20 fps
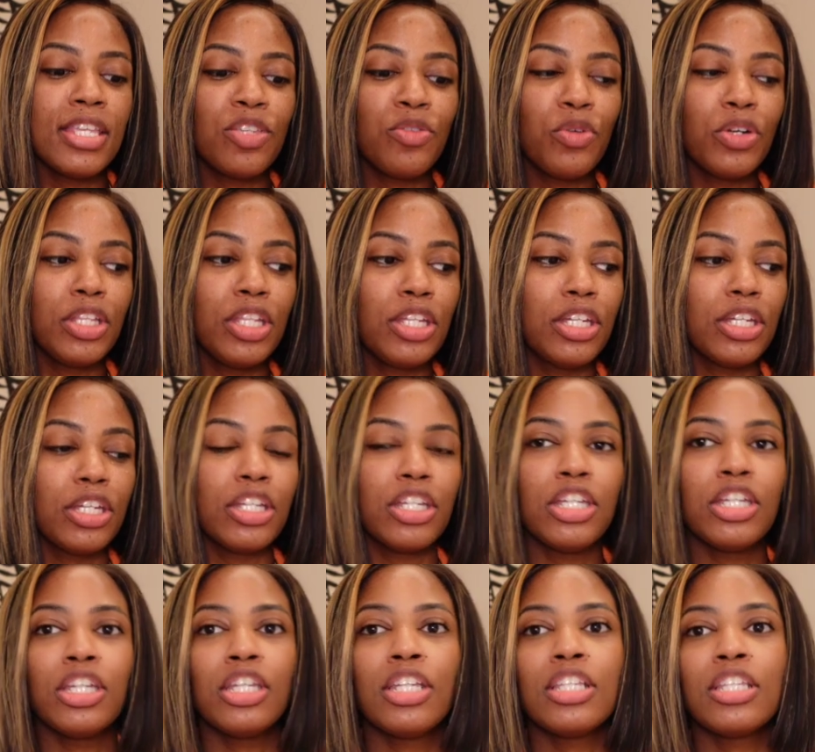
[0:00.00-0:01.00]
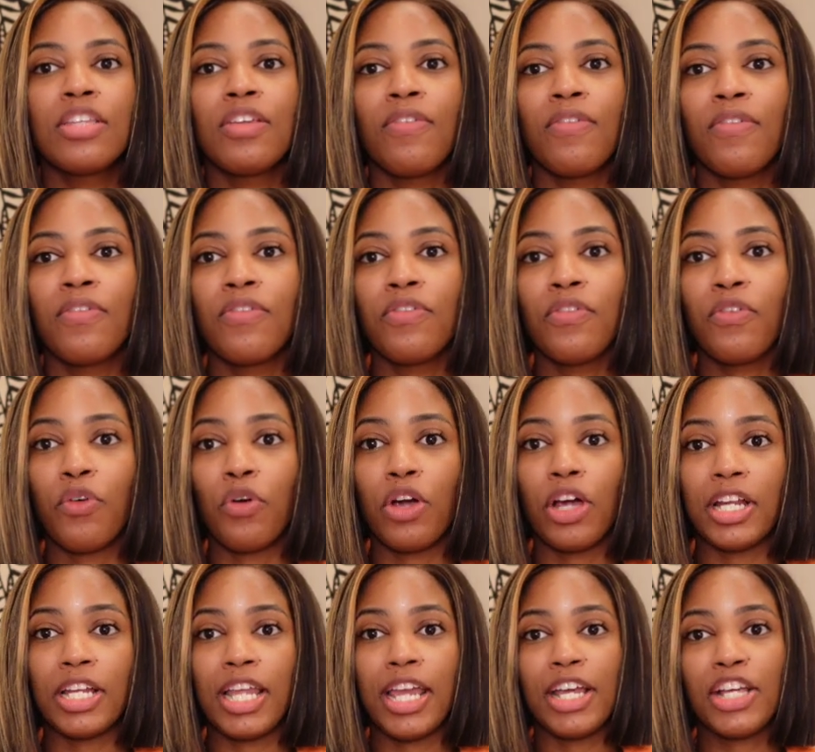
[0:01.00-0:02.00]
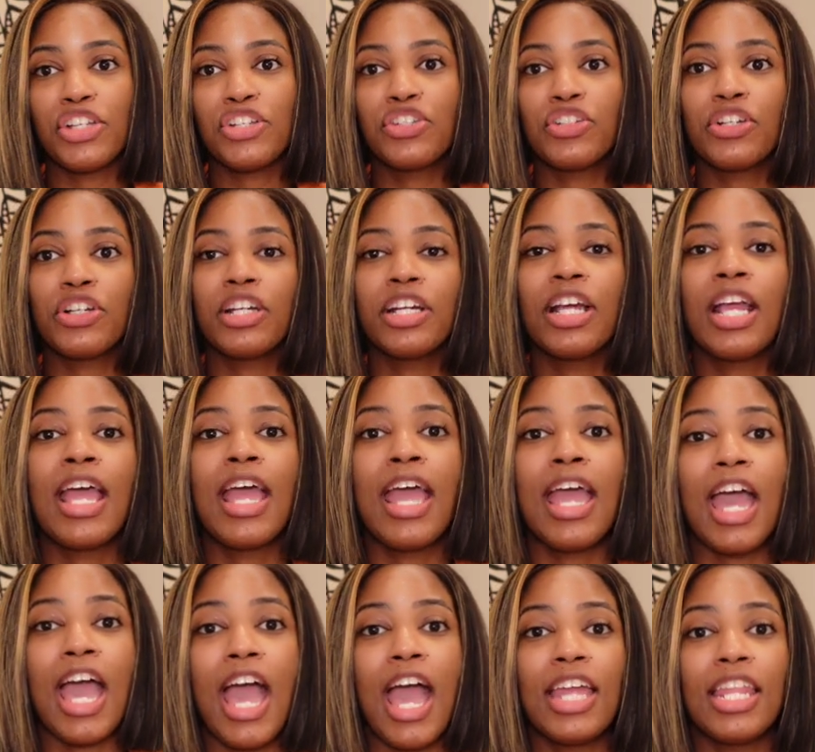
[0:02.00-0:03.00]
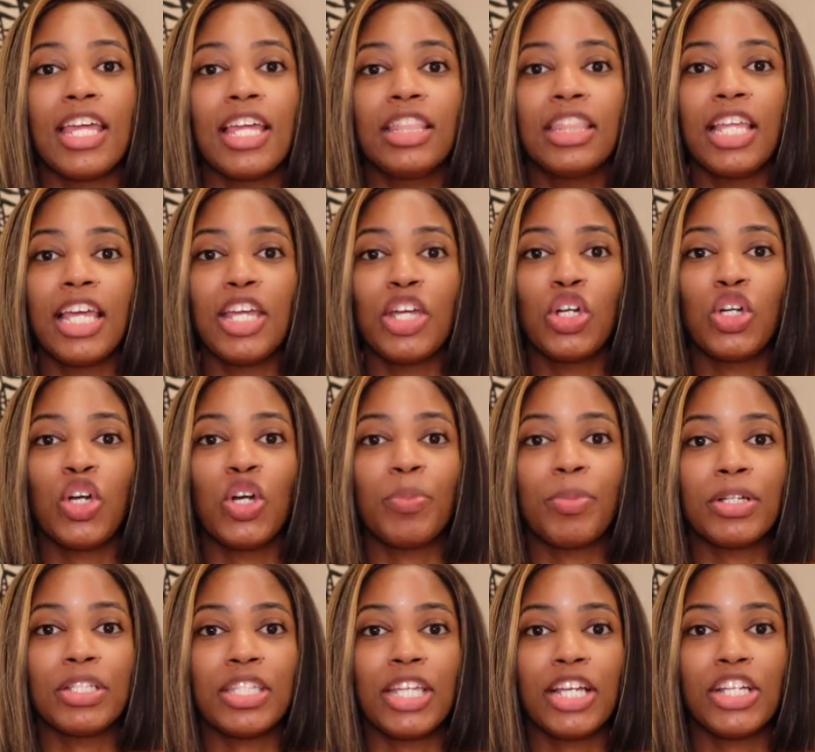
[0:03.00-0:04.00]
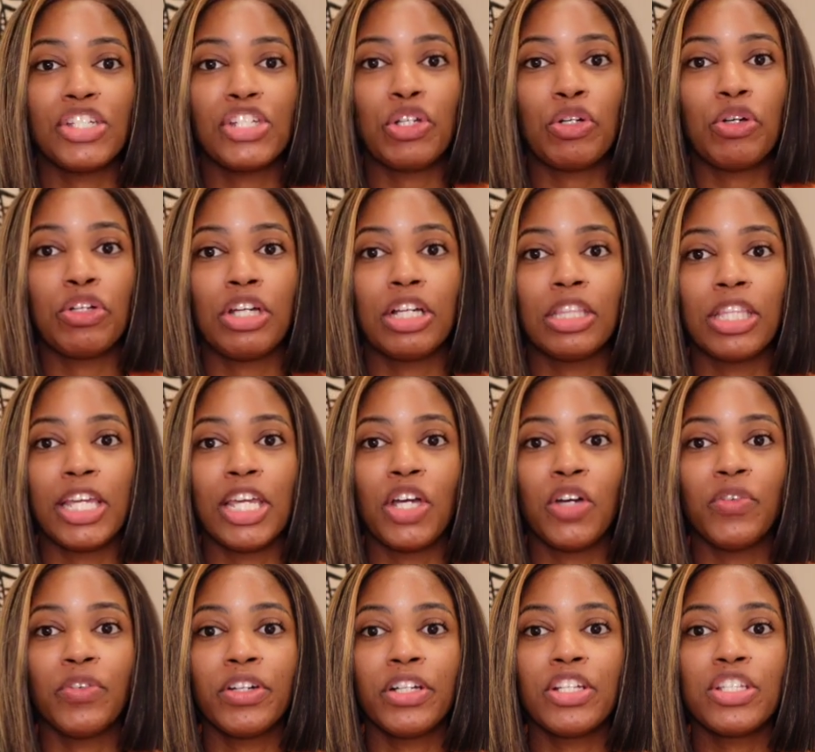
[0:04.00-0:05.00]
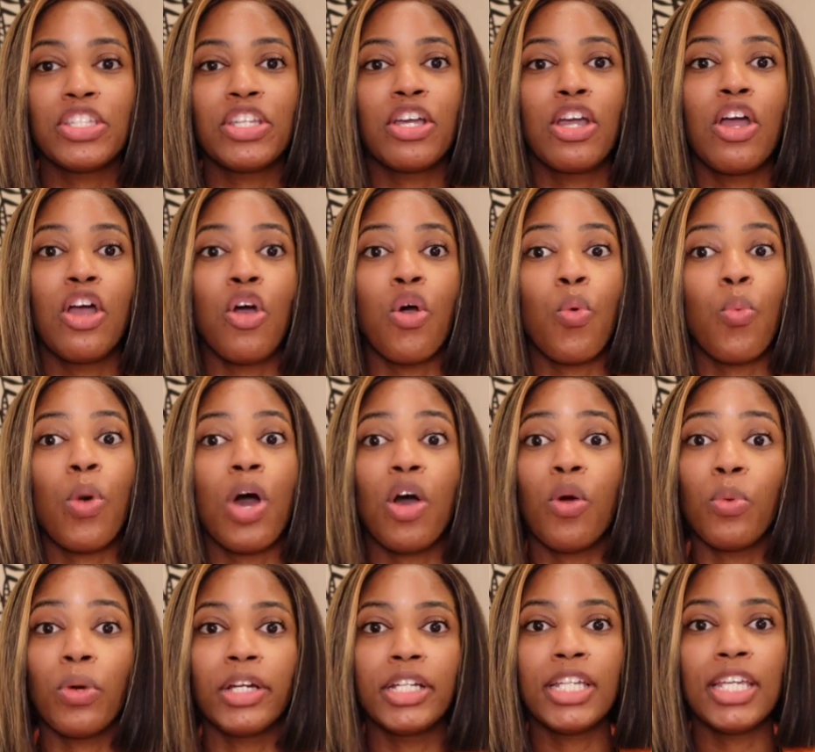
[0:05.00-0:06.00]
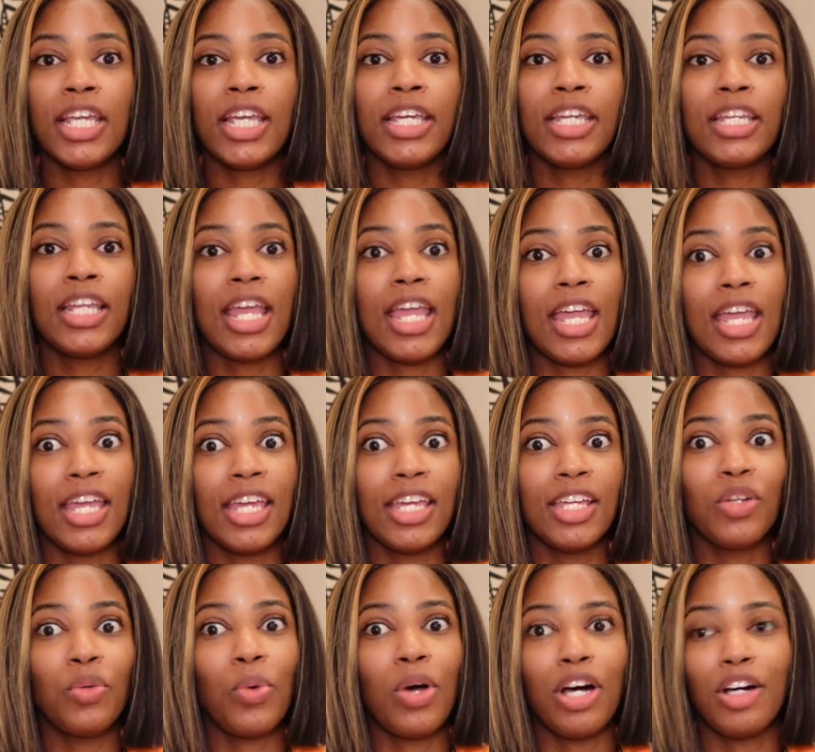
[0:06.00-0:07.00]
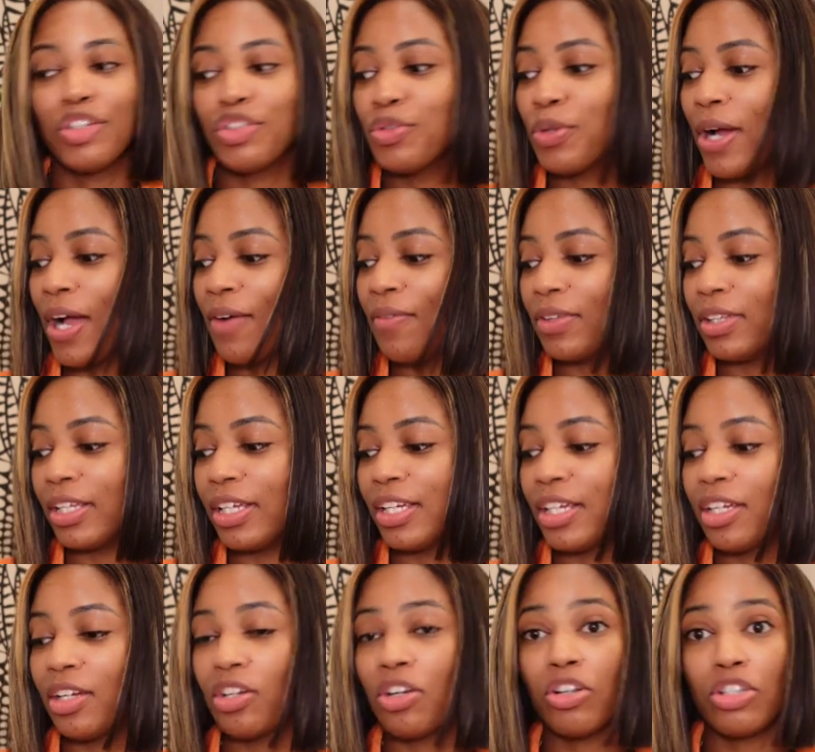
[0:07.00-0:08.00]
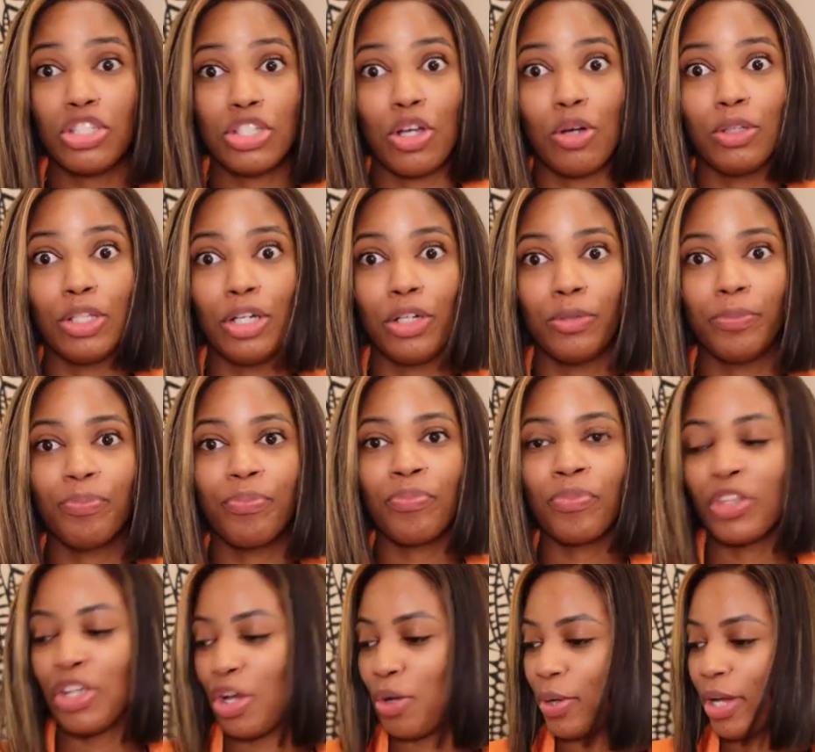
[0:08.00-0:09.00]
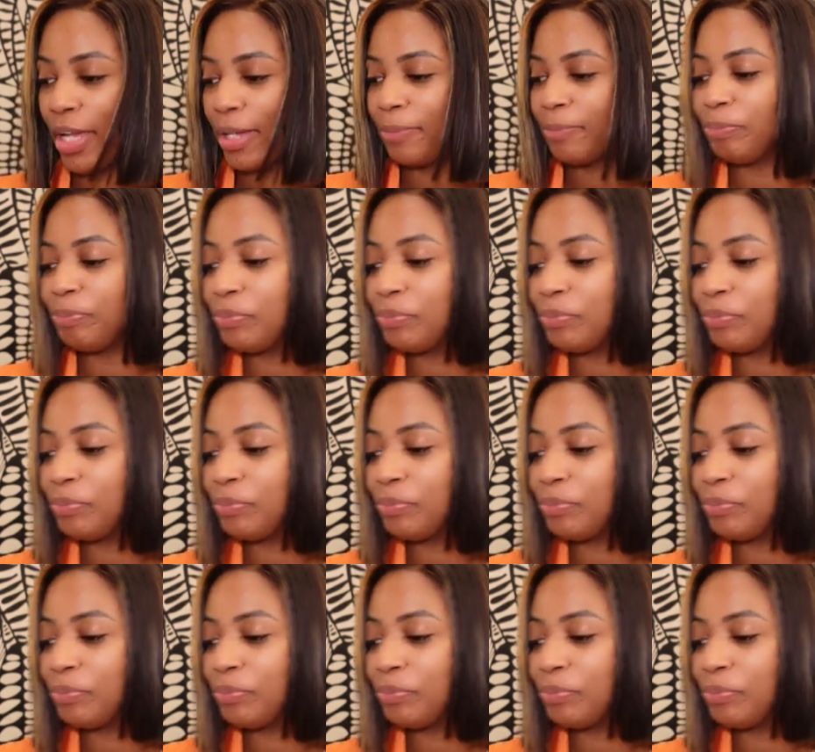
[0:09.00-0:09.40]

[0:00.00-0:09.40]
is really good for an extra added layer of protection on your layovers while working and while traveling solo, okay?